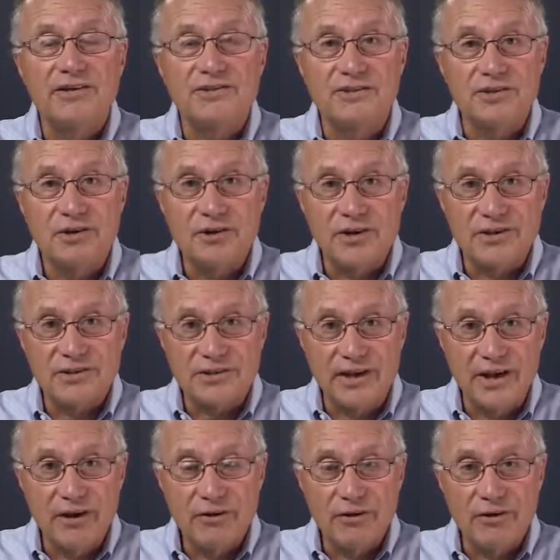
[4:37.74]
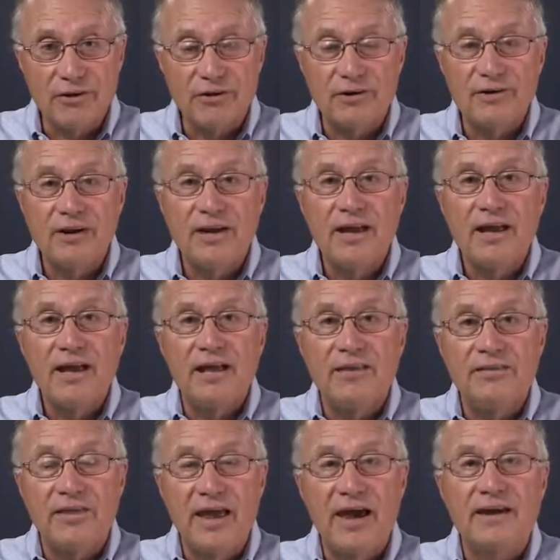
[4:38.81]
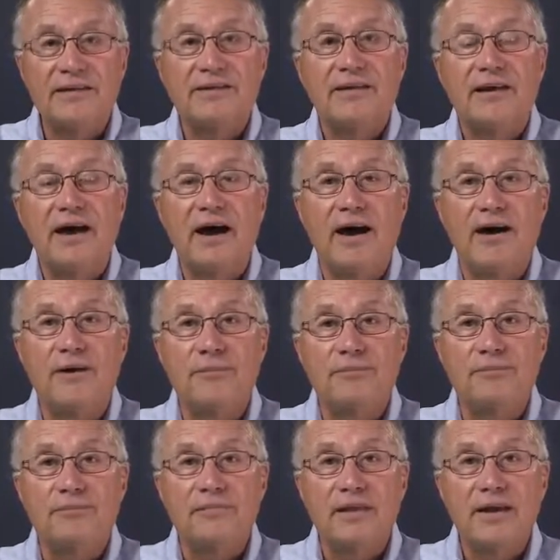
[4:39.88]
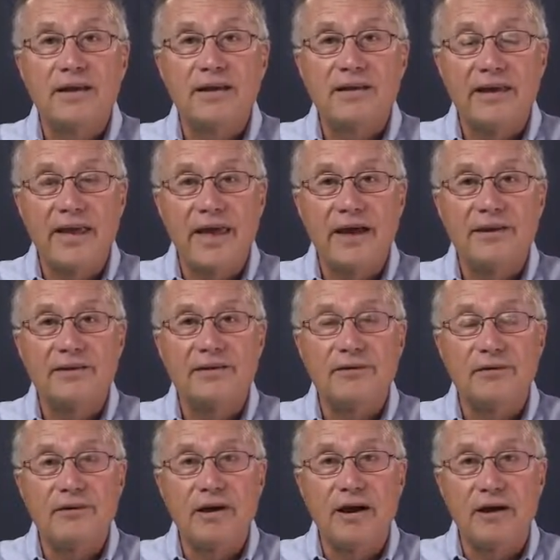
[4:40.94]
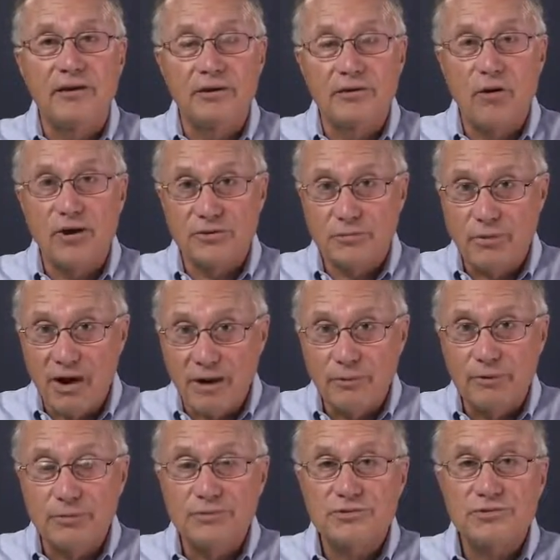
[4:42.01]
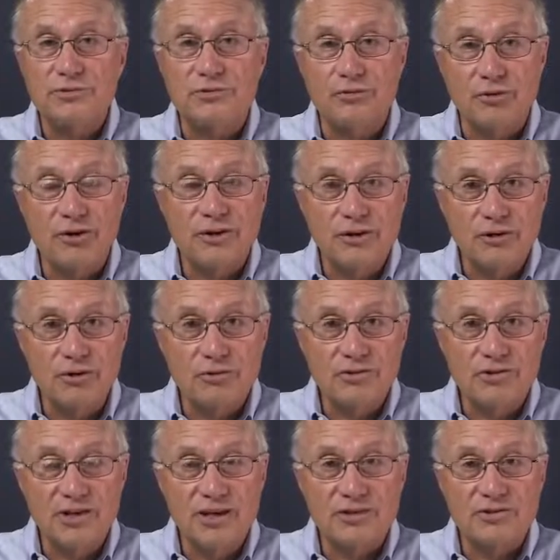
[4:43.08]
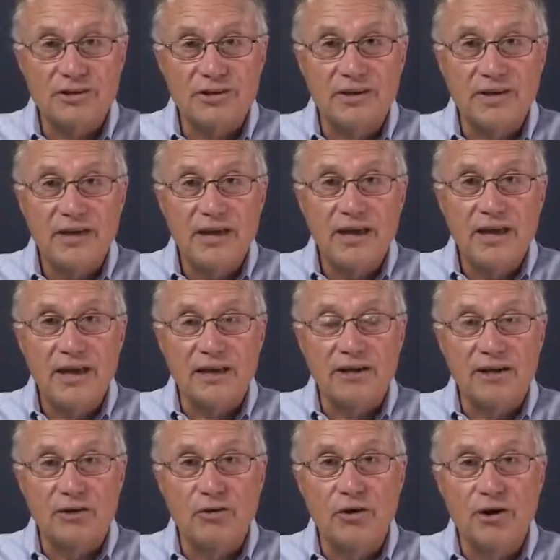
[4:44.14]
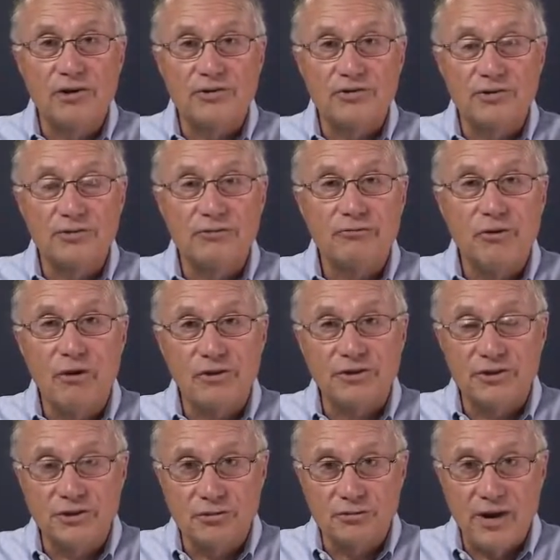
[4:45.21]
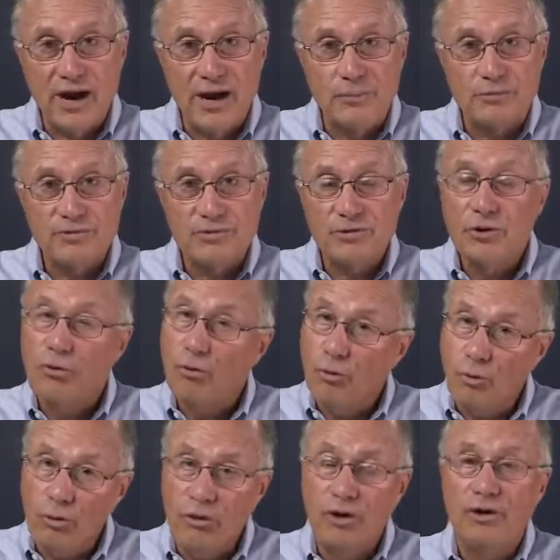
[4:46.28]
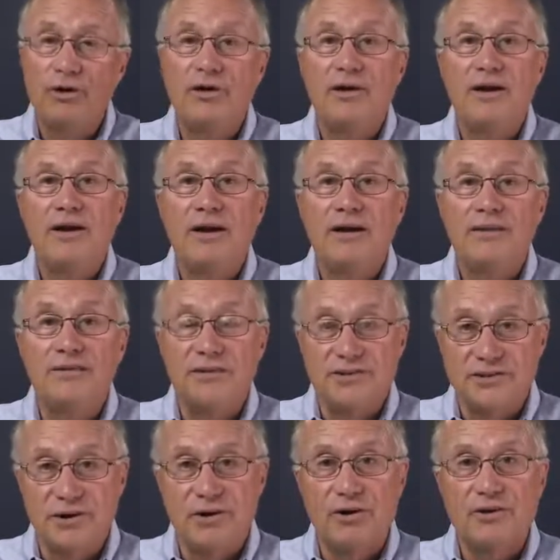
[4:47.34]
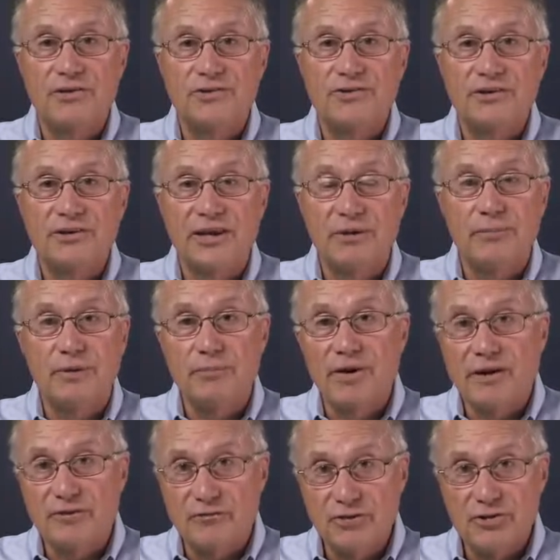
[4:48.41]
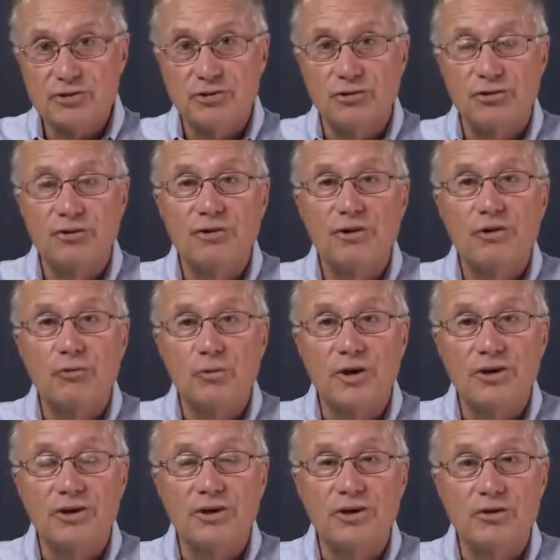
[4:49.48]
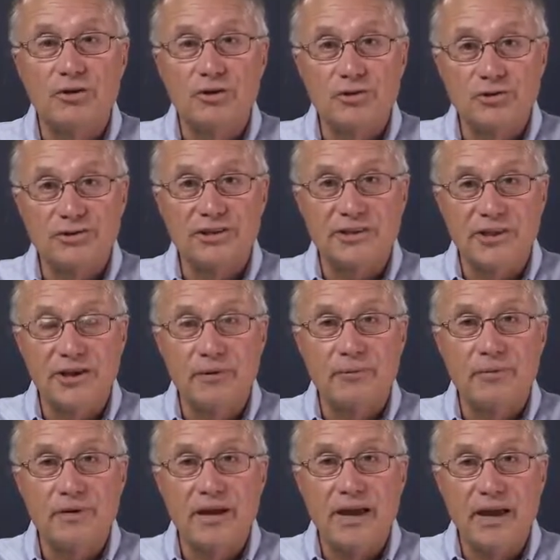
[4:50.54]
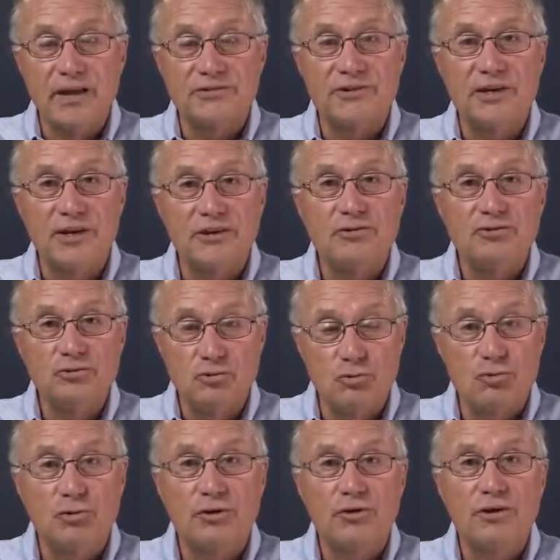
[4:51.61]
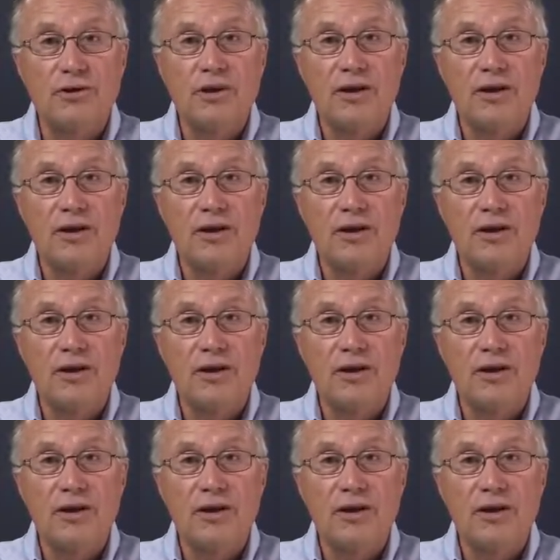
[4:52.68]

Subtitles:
serious error that can cause problems during negotiation? It can cause you to fall into traps, or these errors can be beneficial when you're using them as a tool